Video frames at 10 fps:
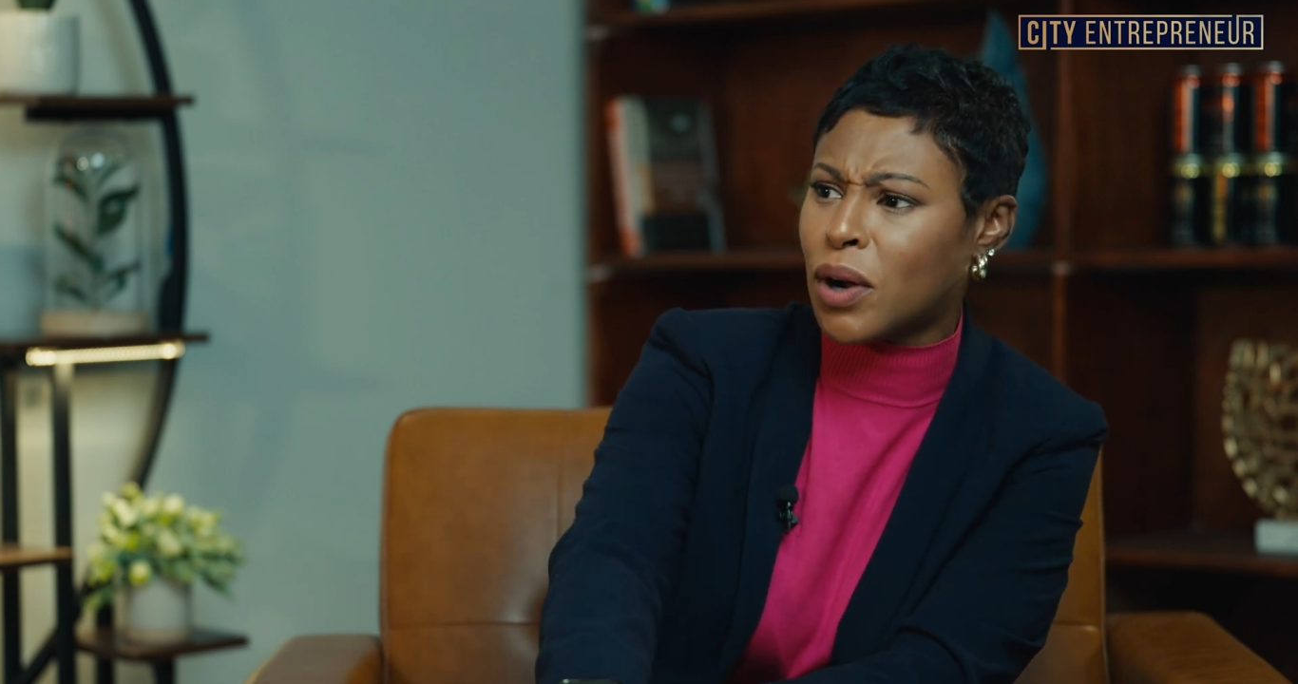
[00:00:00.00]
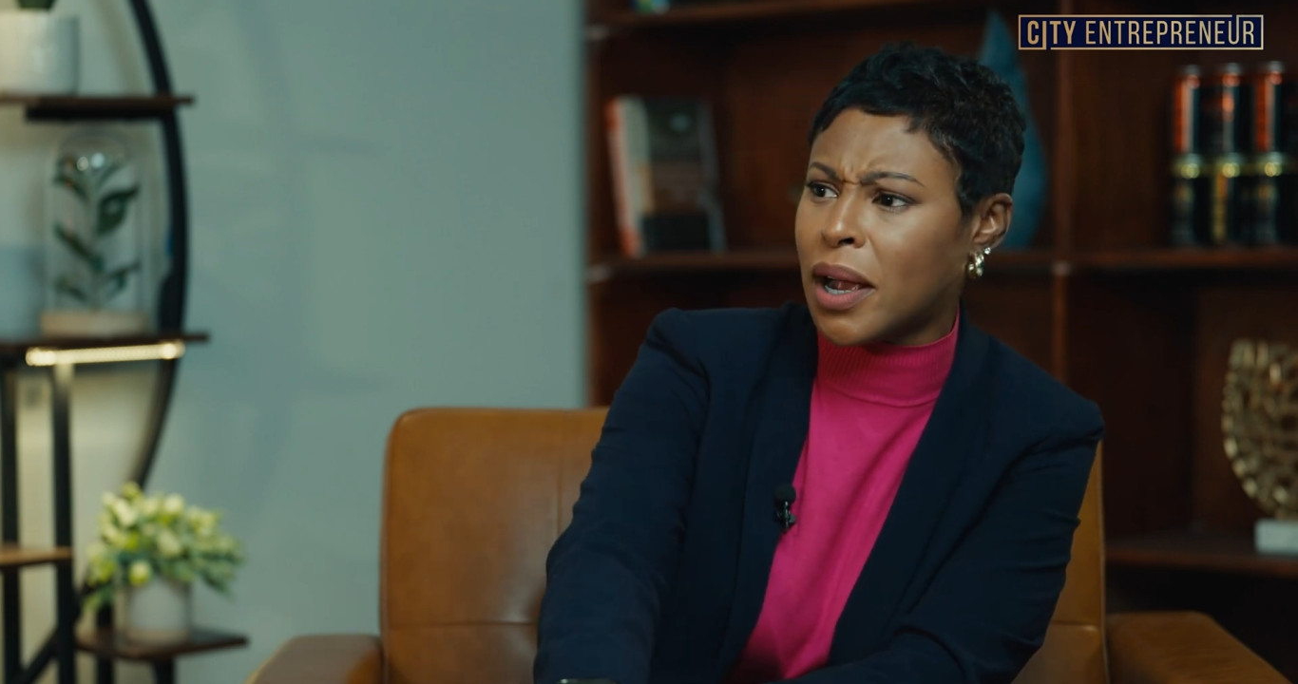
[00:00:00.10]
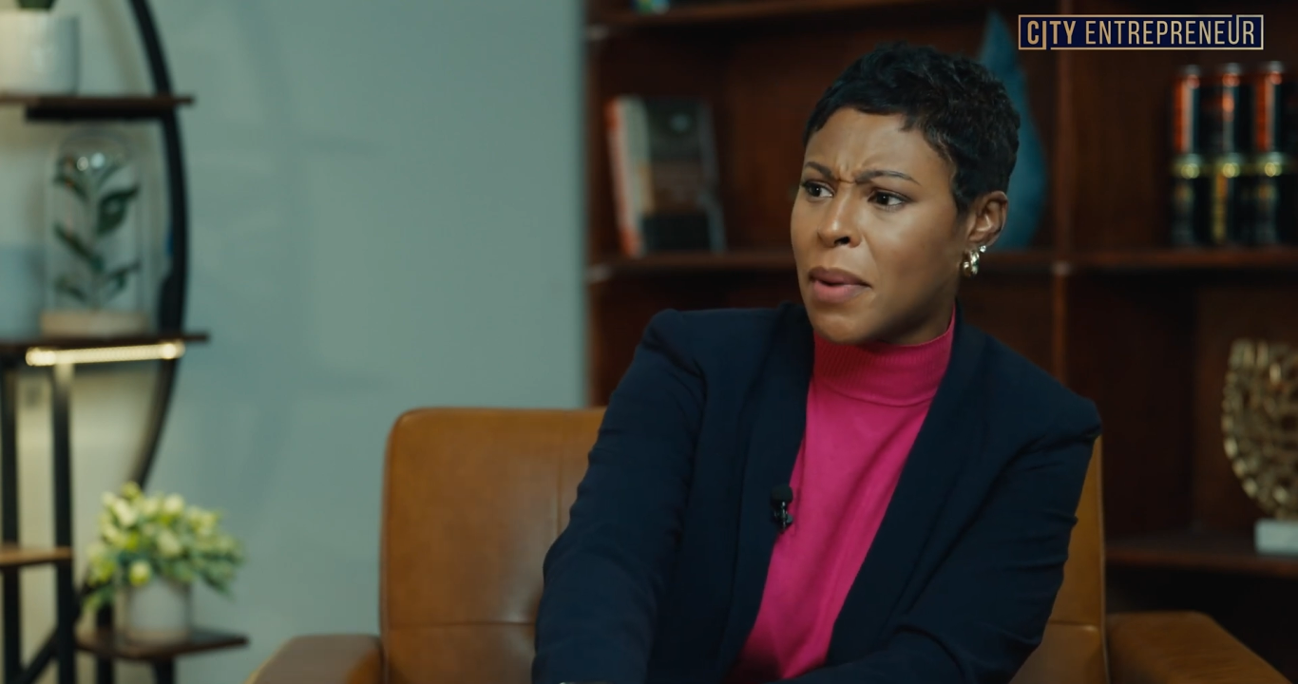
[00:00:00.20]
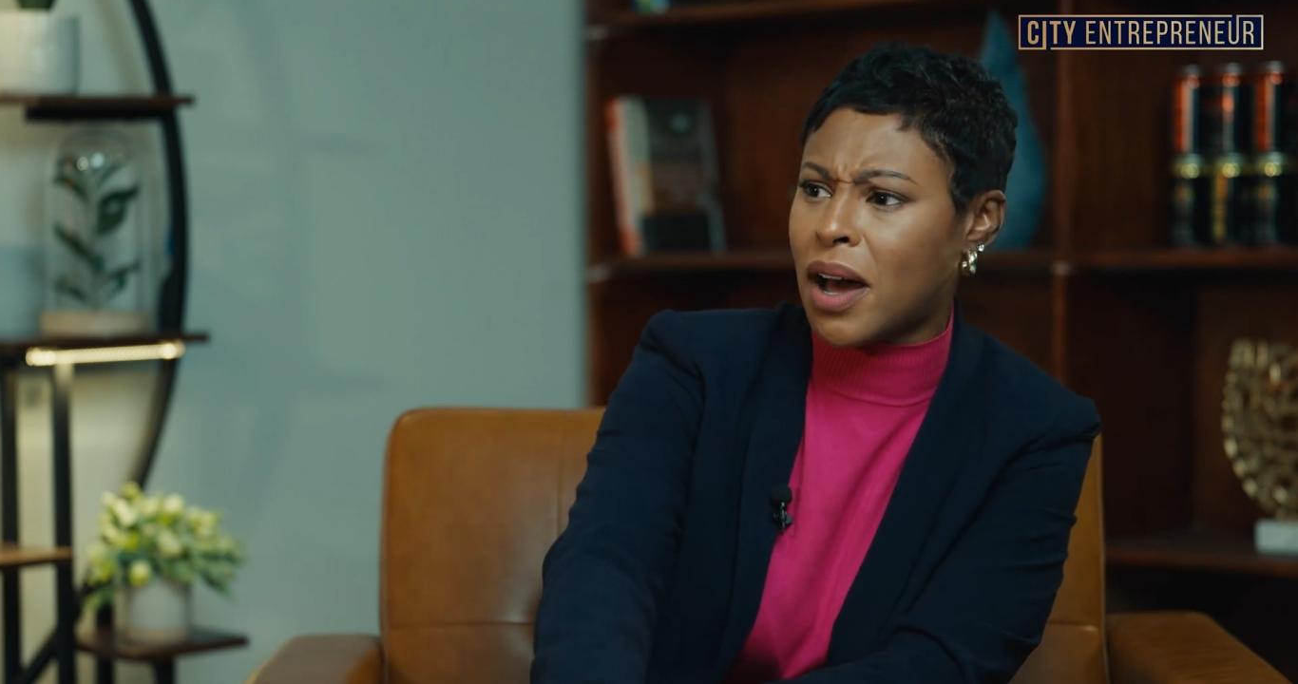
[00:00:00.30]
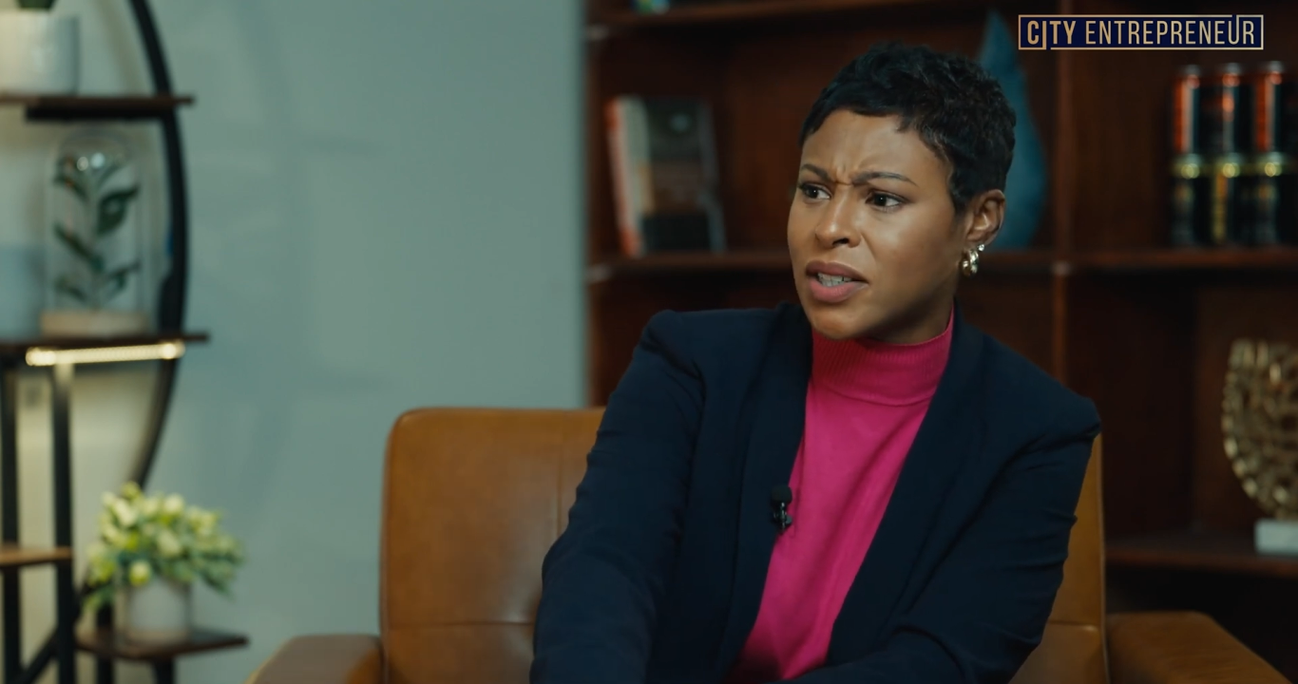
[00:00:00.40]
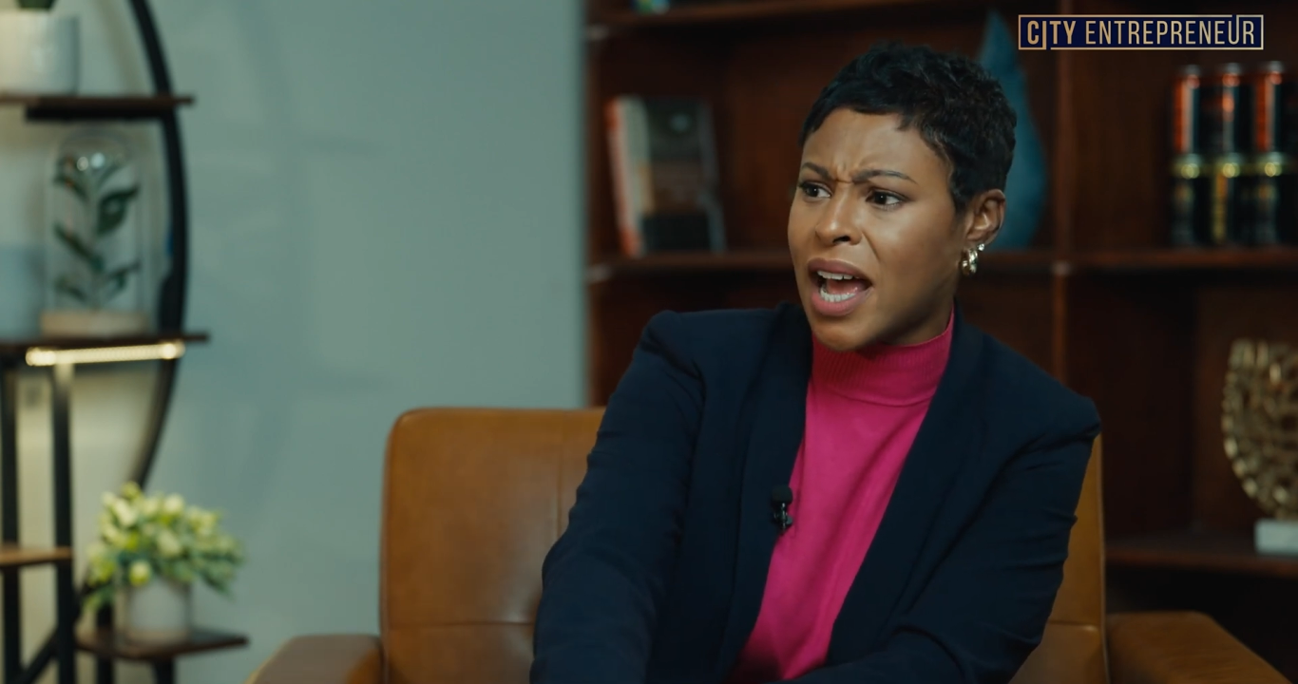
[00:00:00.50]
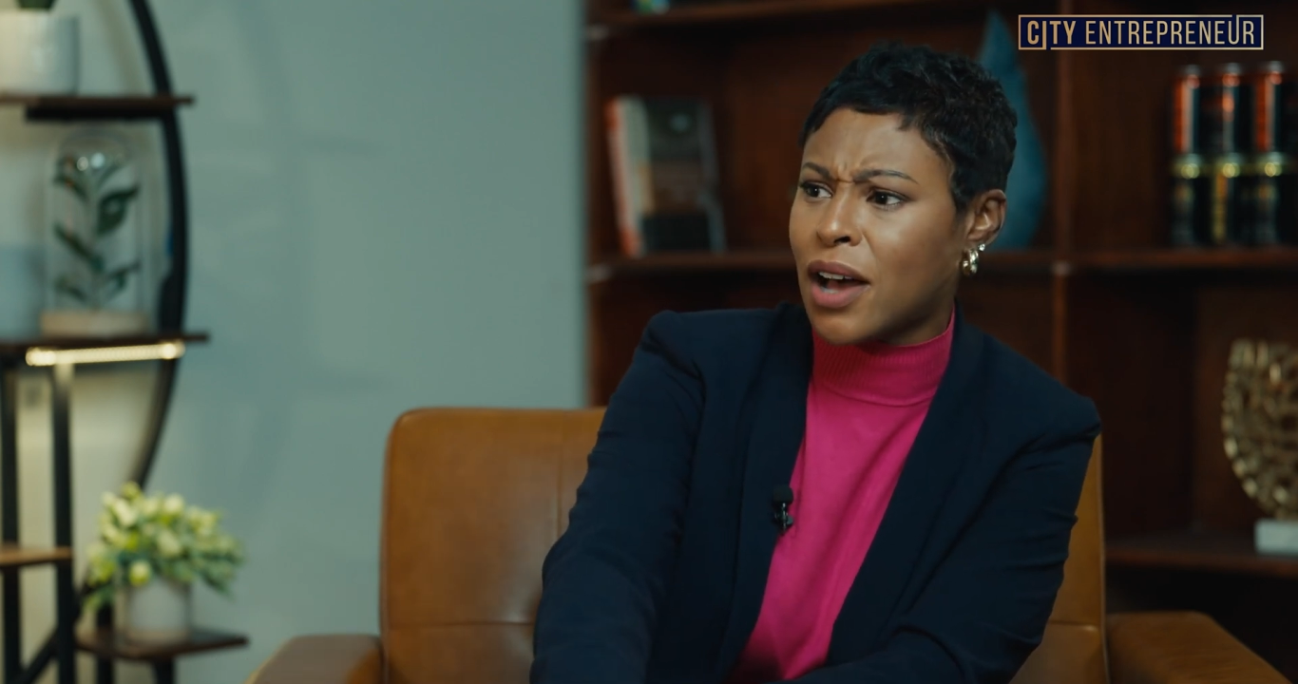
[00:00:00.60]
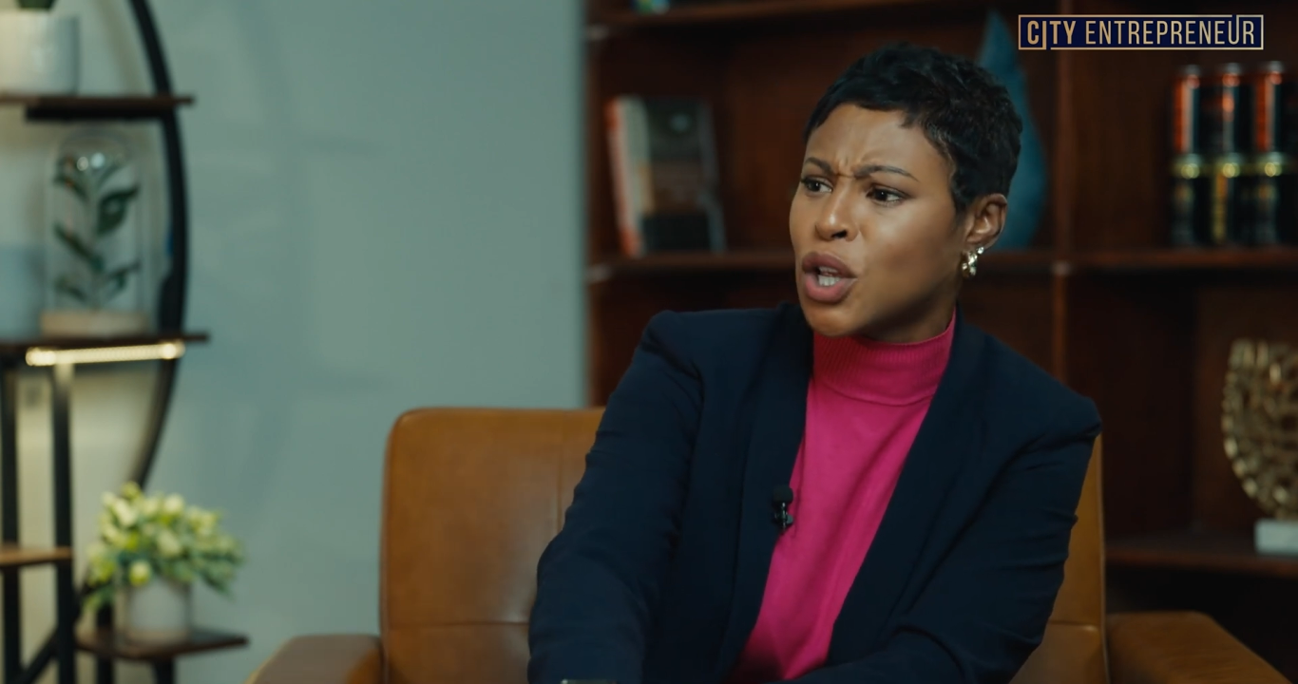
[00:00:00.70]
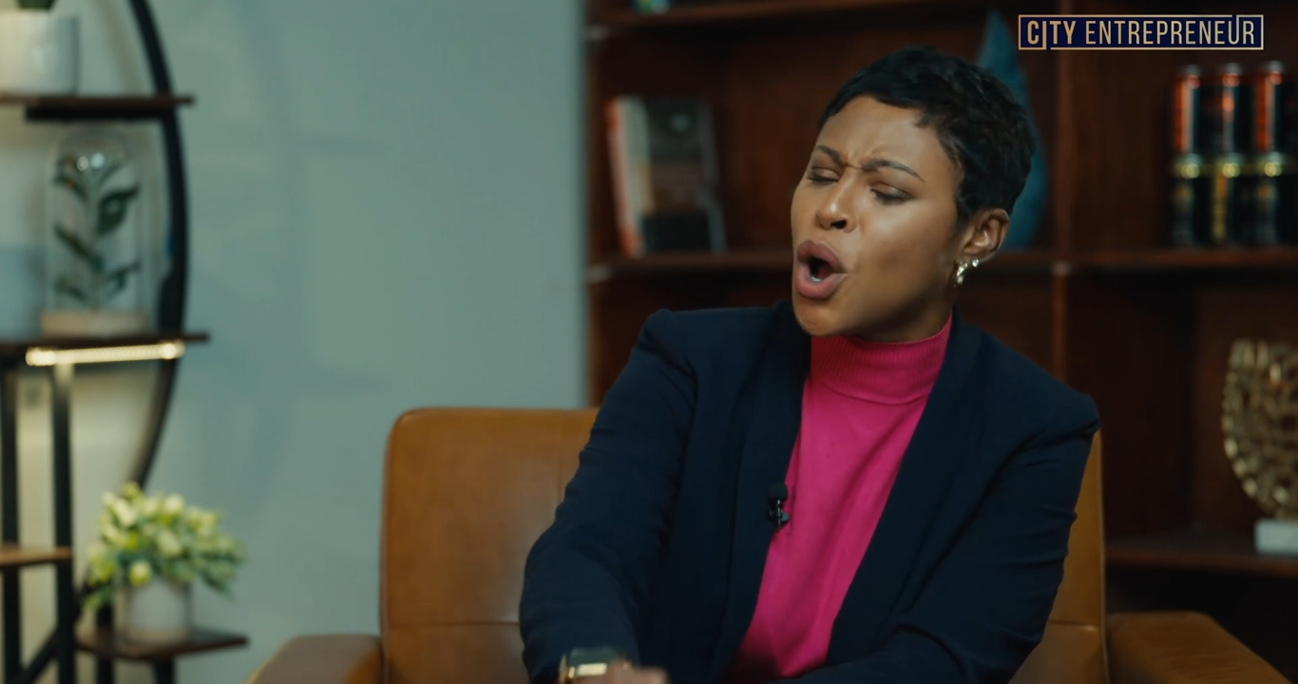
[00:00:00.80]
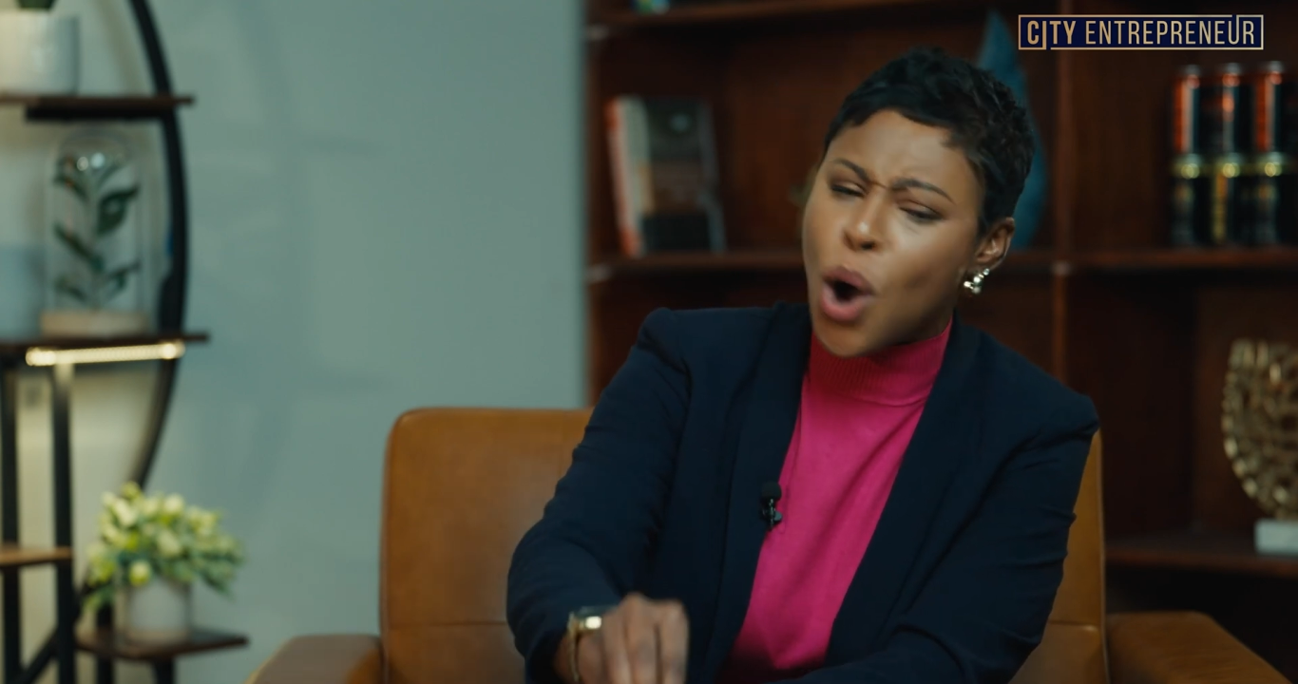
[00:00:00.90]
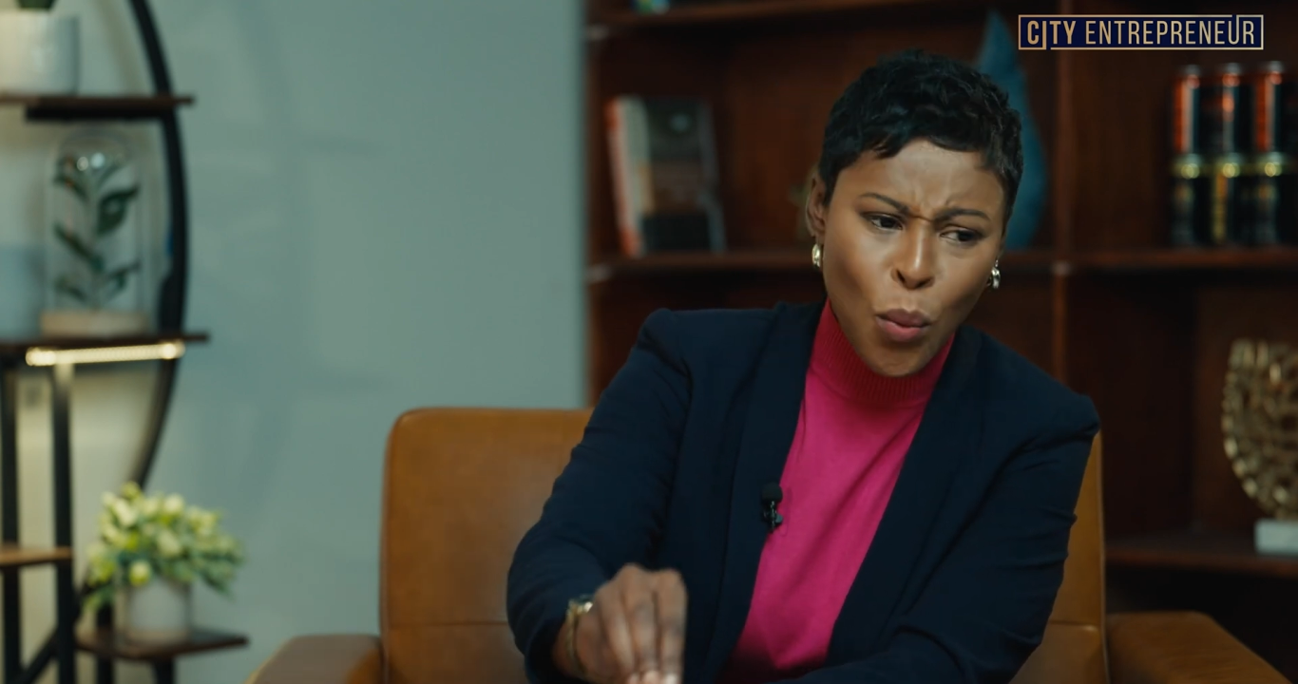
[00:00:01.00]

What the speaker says: grandma's house,